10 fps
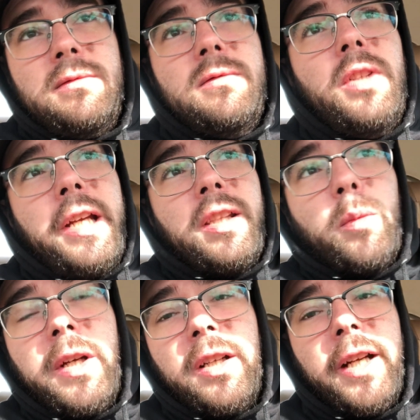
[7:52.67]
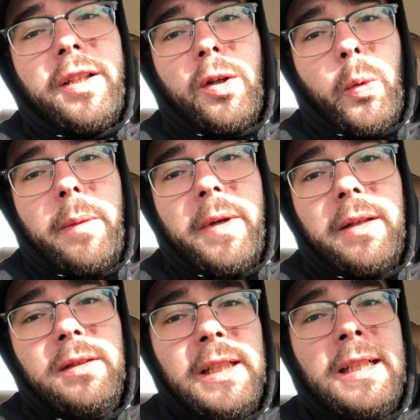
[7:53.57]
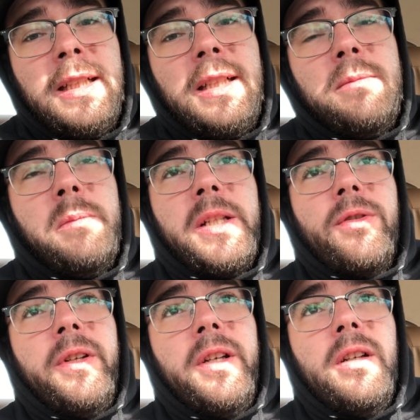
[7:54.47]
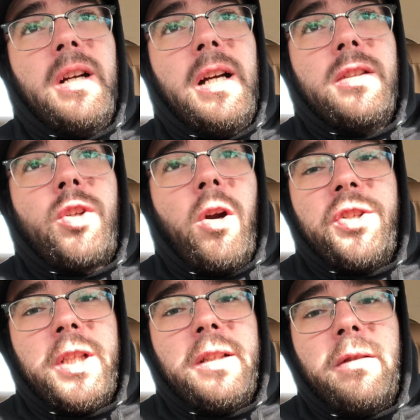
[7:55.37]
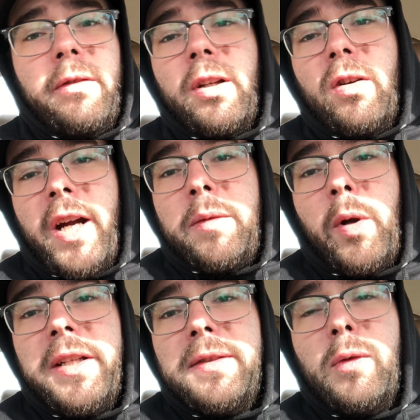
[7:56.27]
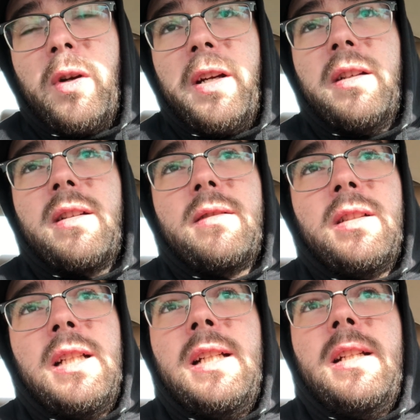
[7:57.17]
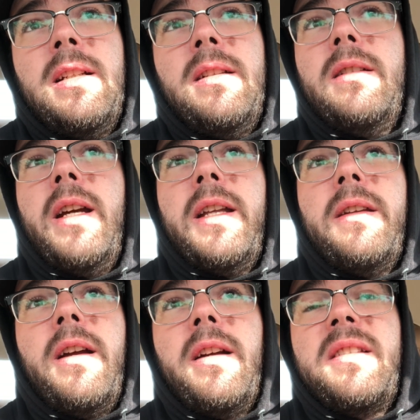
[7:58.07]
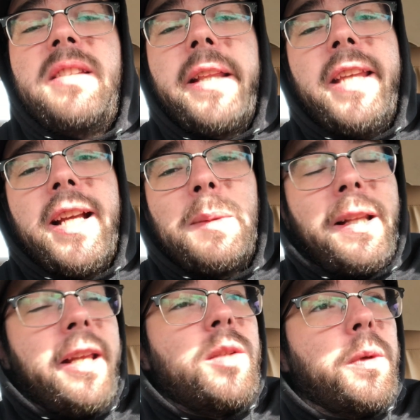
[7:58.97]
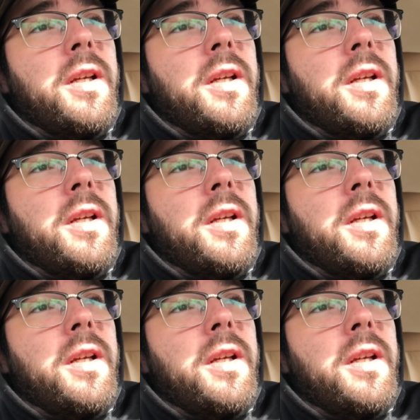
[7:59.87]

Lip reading: Look into where you're getting your equipment. Make sure you're charging the correct price for it. And set the expectation with the